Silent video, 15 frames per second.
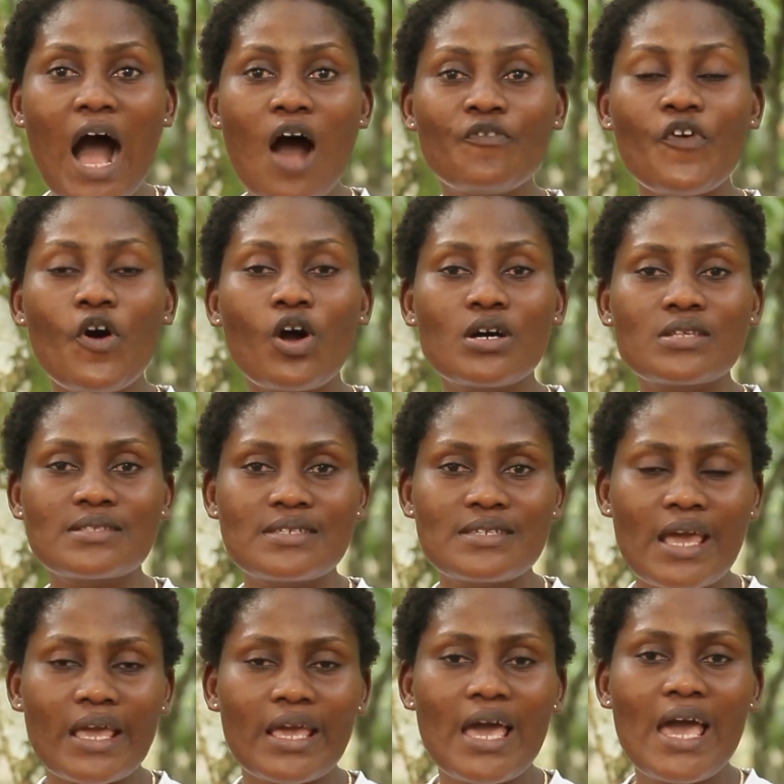Our focus
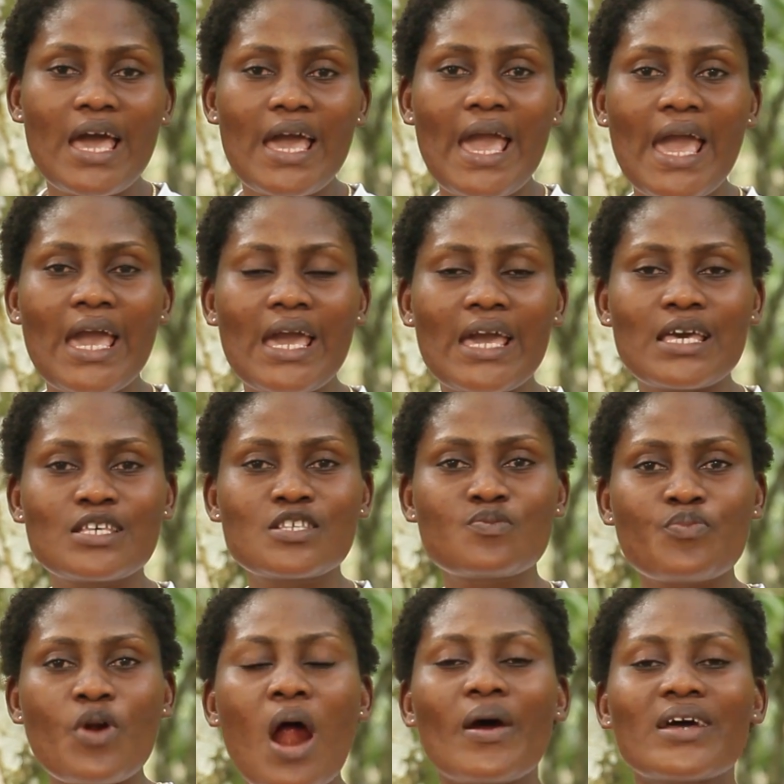today is
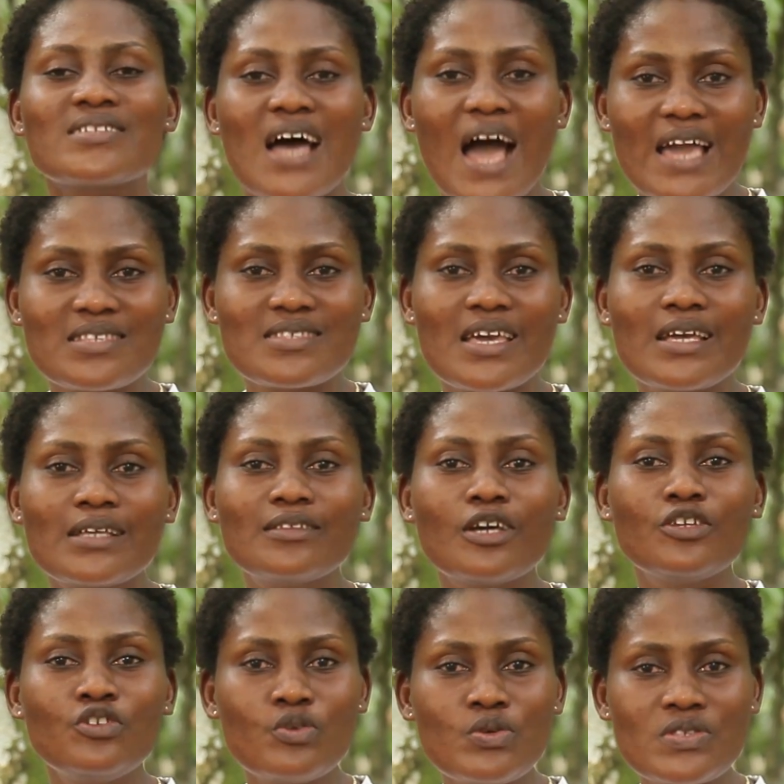prioritizing the
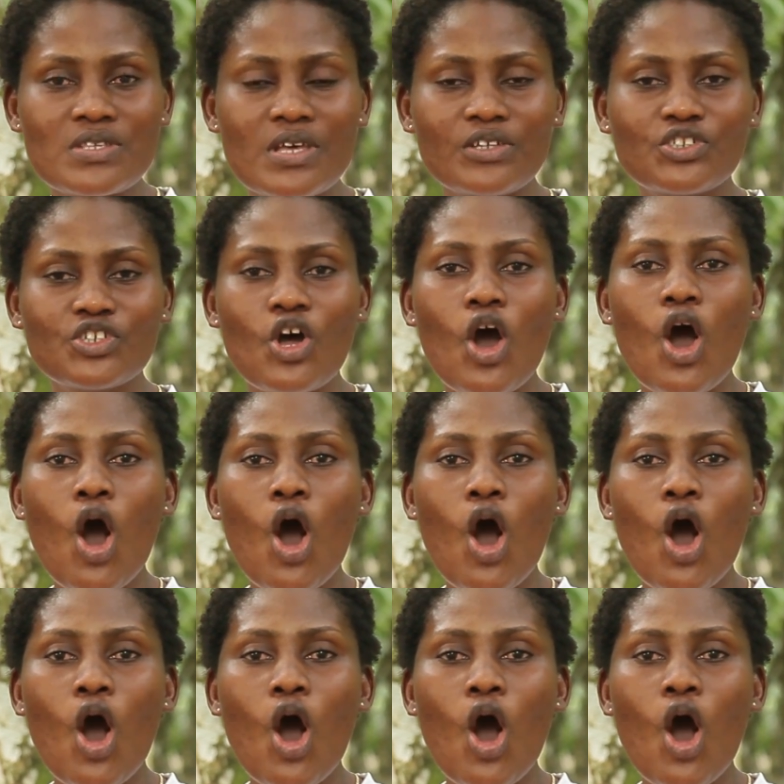usage